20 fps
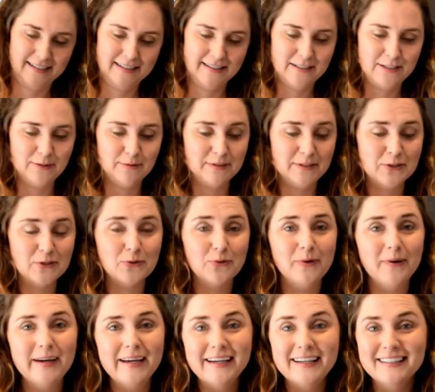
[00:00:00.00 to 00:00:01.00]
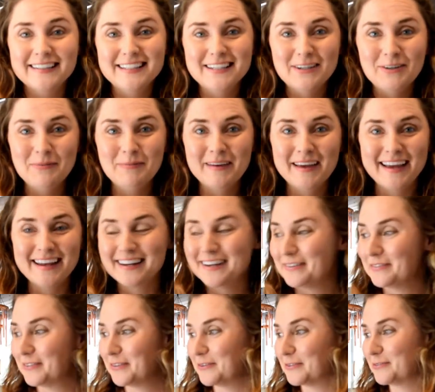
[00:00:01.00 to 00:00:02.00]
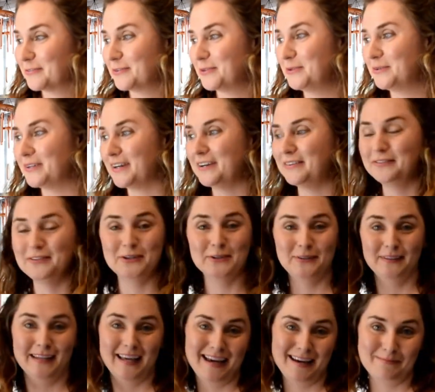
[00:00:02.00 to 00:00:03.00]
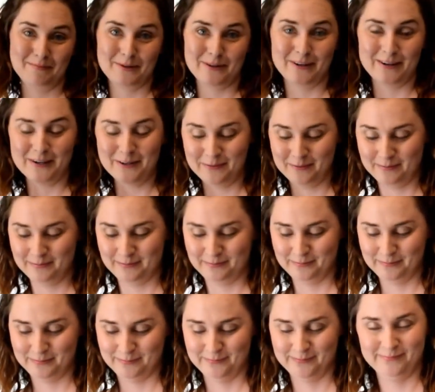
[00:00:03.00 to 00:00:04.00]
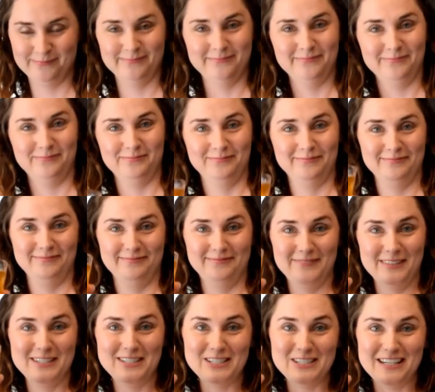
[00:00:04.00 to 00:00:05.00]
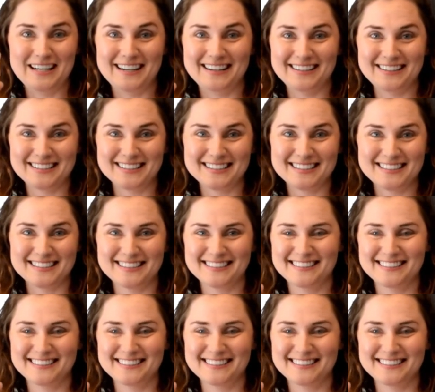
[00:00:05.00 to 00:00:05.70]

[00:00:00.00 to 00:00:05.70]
to enjoy a little bit of the fruit of your labor. Cheers.